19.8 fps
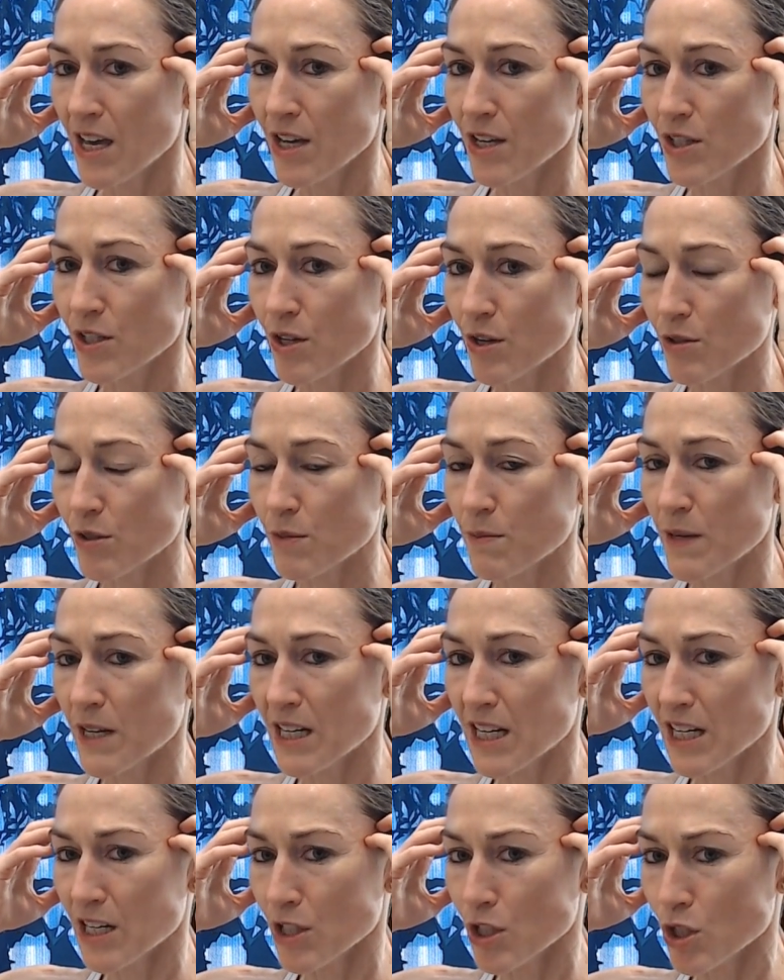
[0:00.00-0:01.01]
So
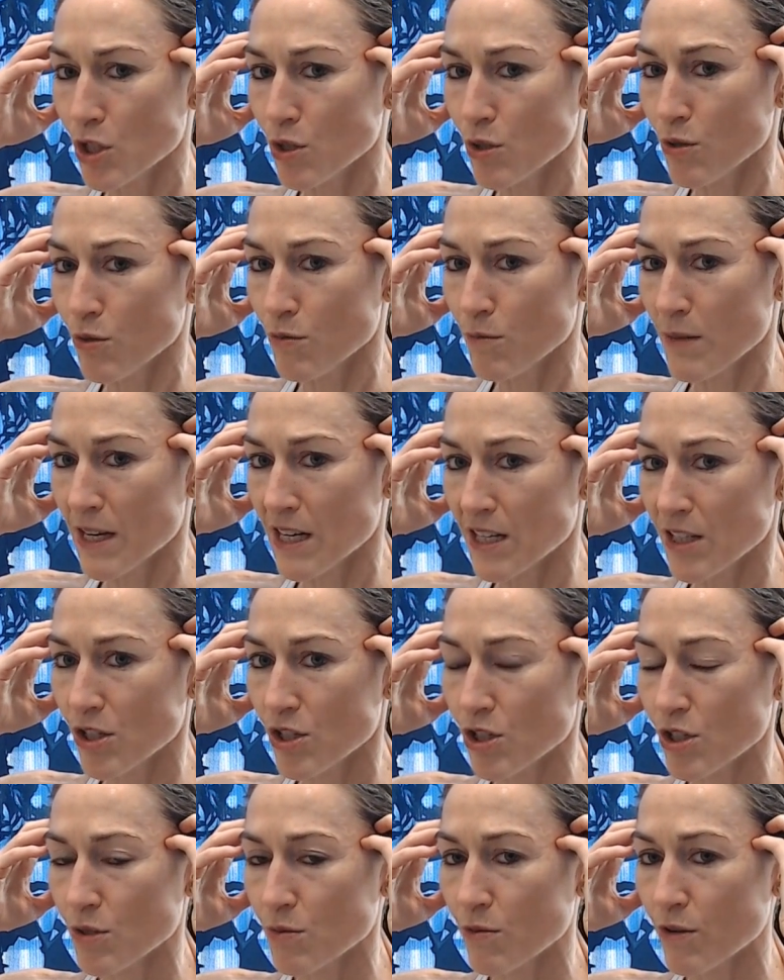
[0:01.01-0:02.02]
spending 2 minutes
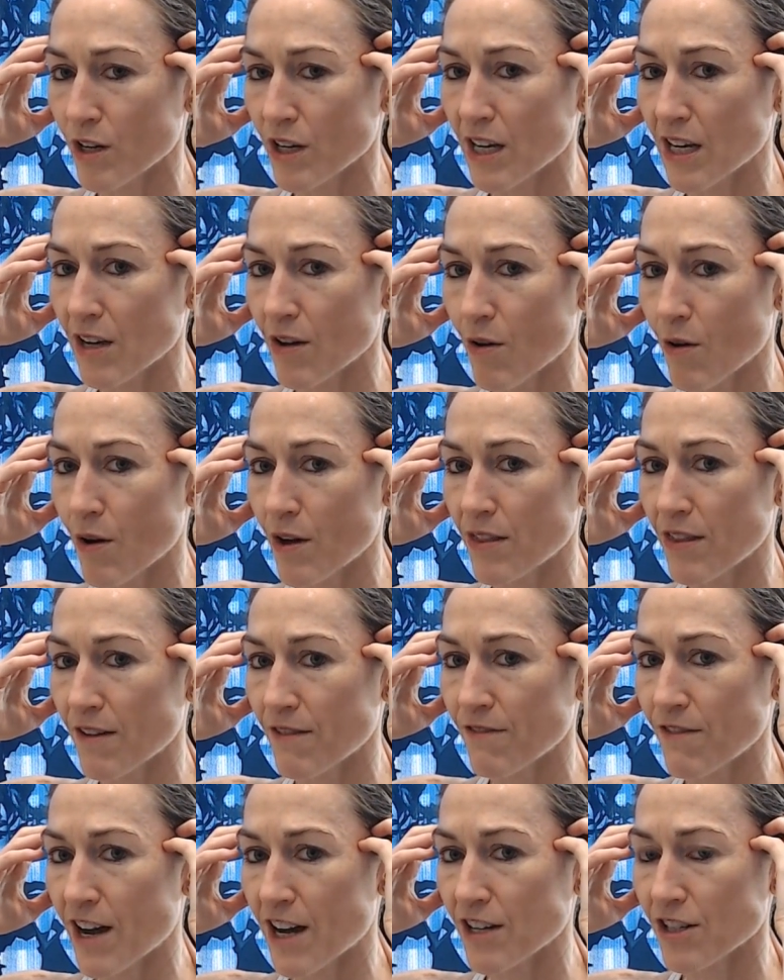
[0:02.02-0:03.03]
just working on the
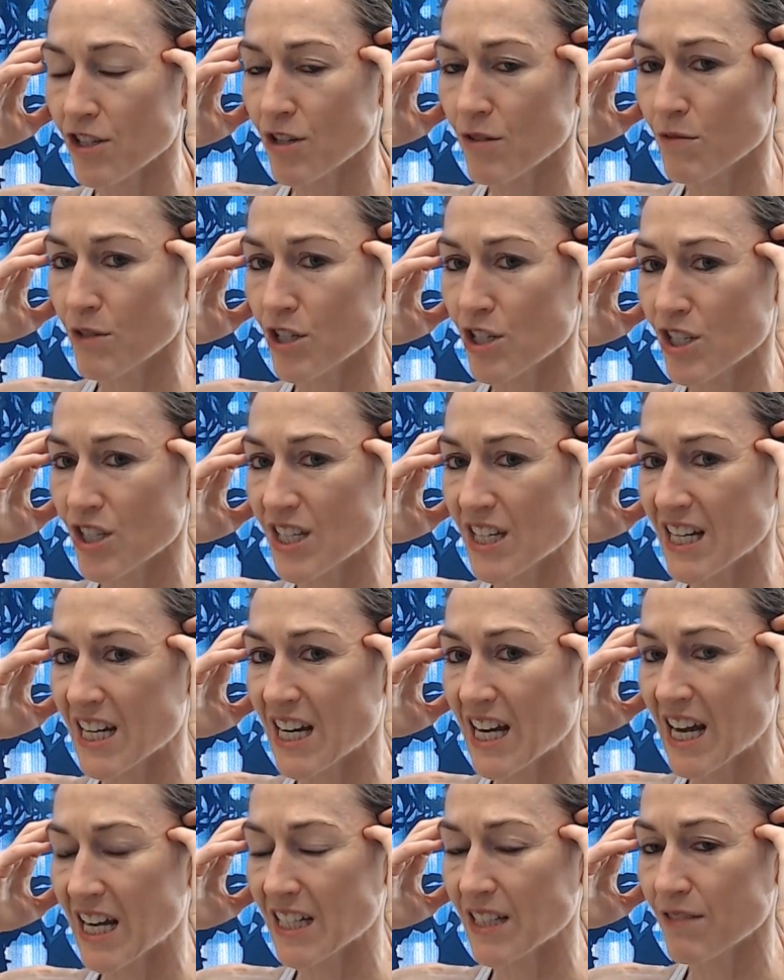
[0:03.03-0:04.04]
fascia, which is the
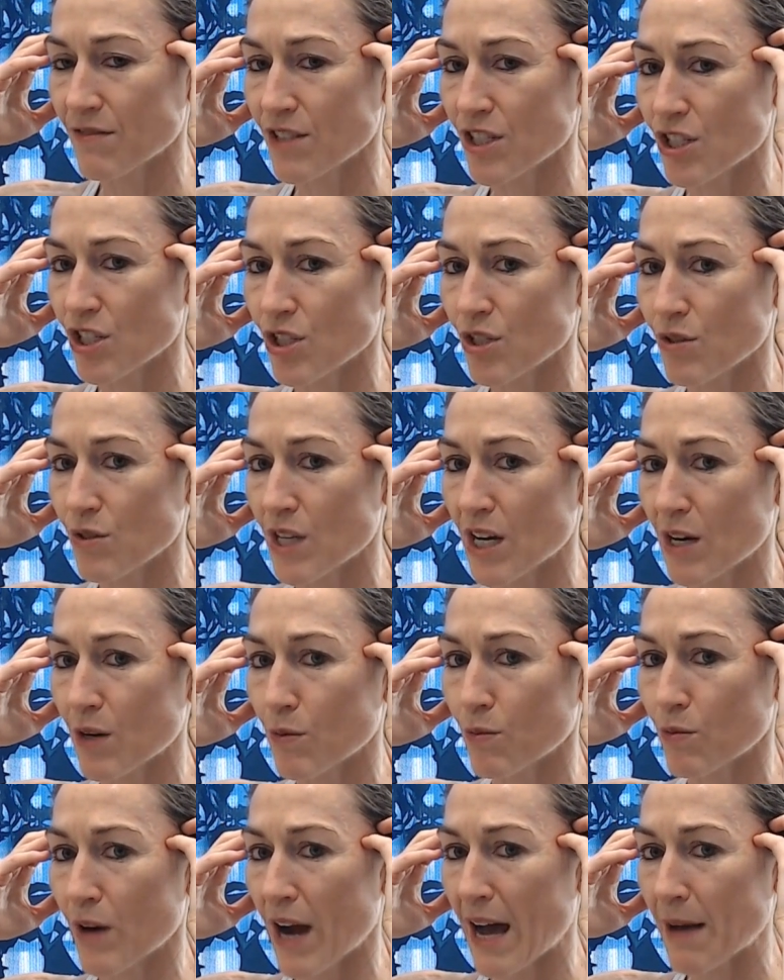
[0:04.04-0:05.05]
connective tissue that
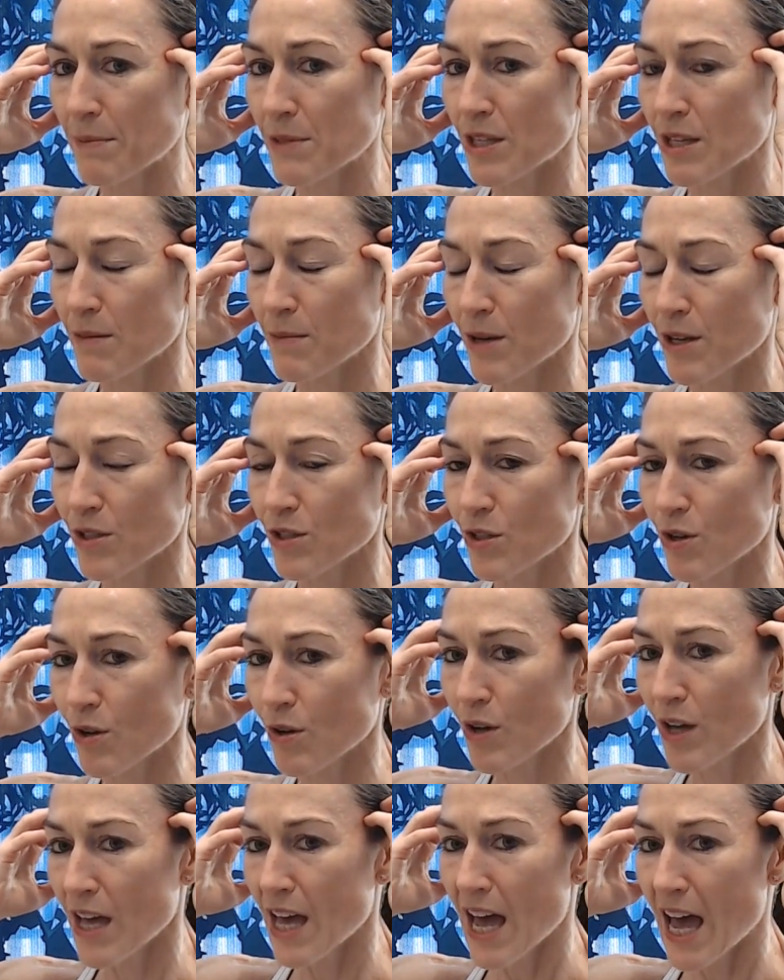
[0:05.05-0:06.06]
wraps the
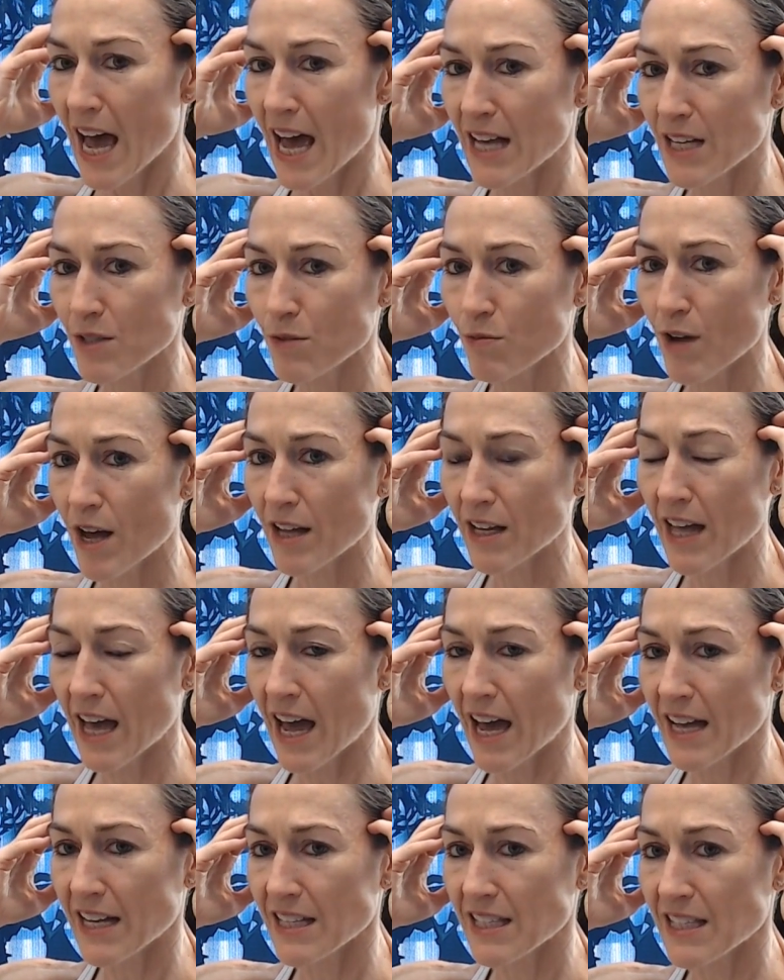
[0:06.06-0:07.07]
muscle, as well
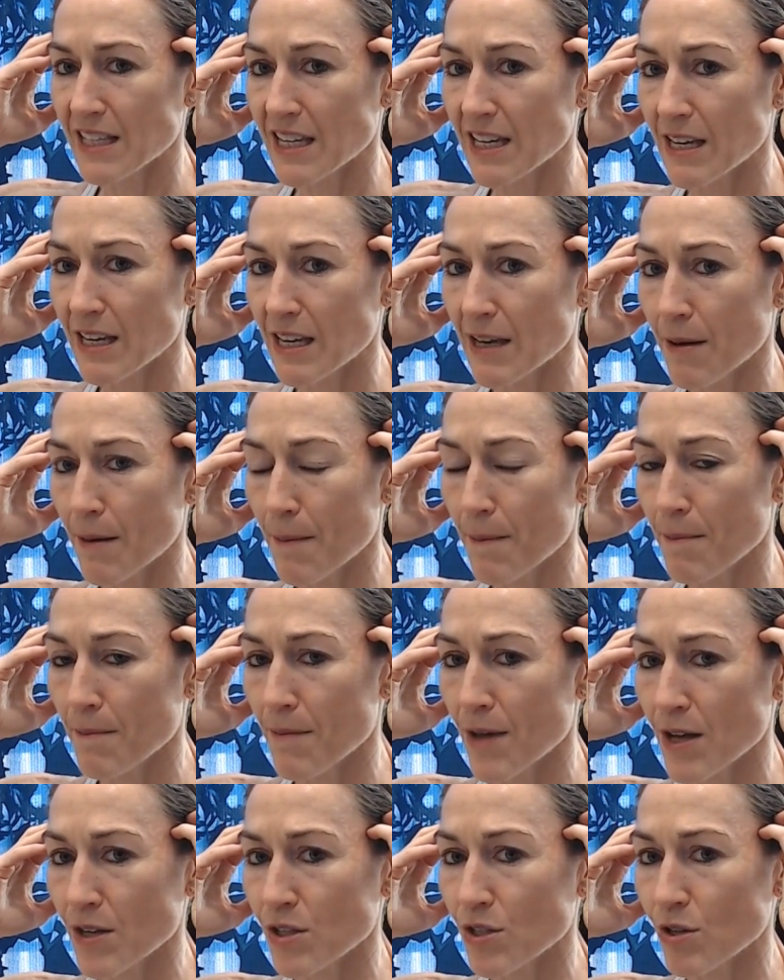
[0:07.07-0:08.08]
as the
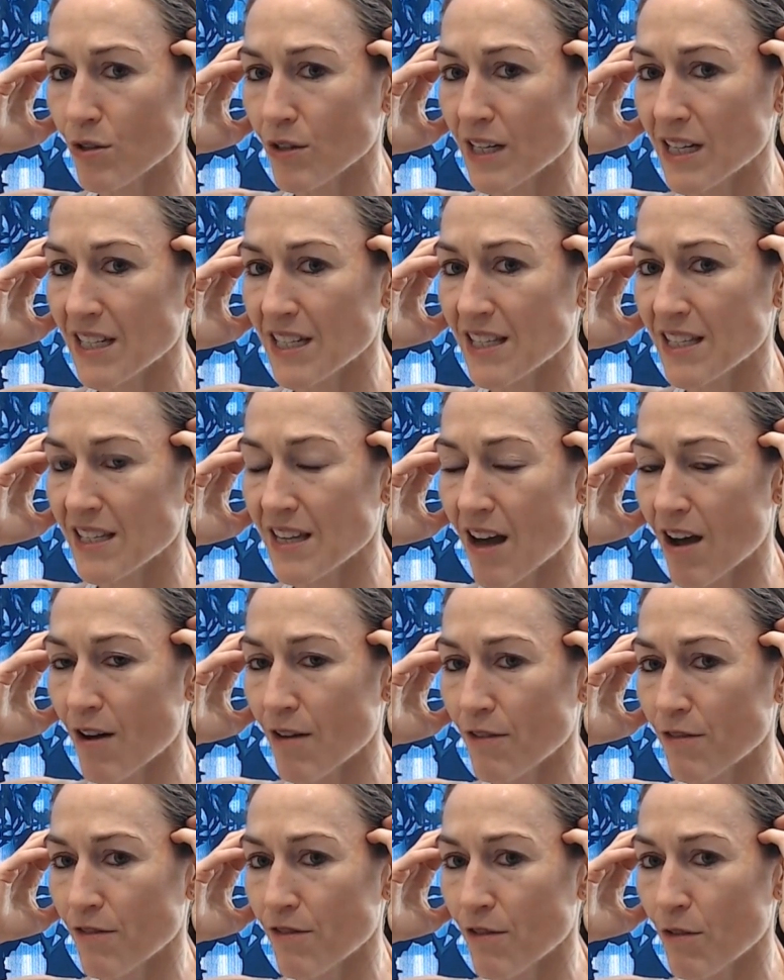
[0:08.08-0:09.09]
muscle
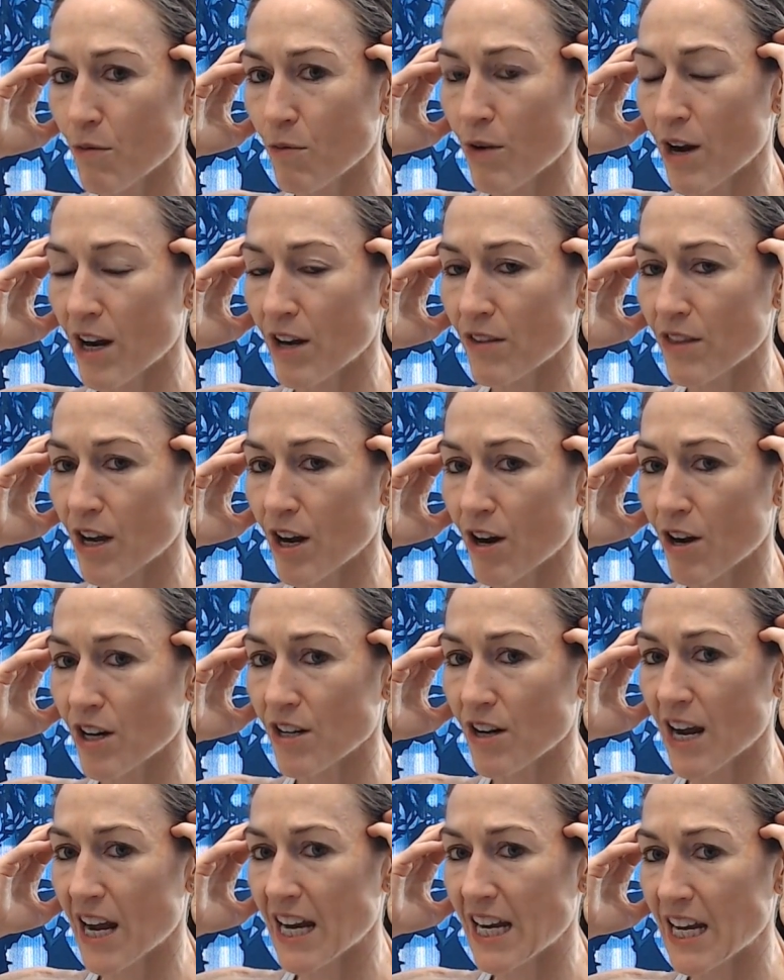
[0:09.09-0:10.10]
itself, where there
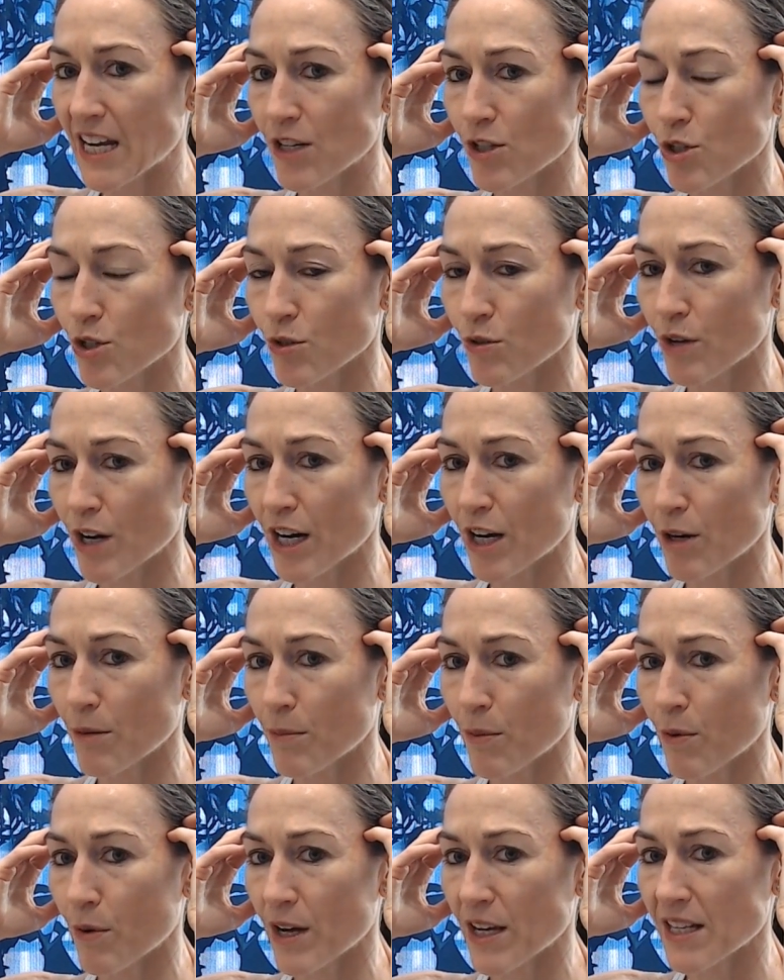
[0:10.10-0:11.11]
are any trigger
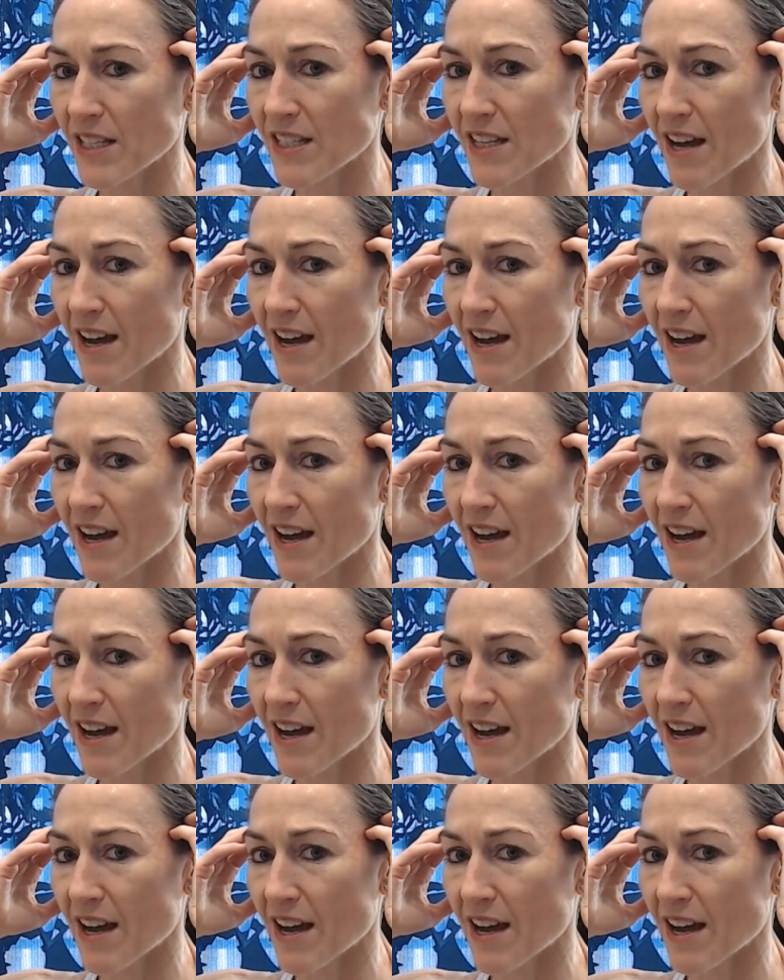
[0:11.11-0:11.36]
points.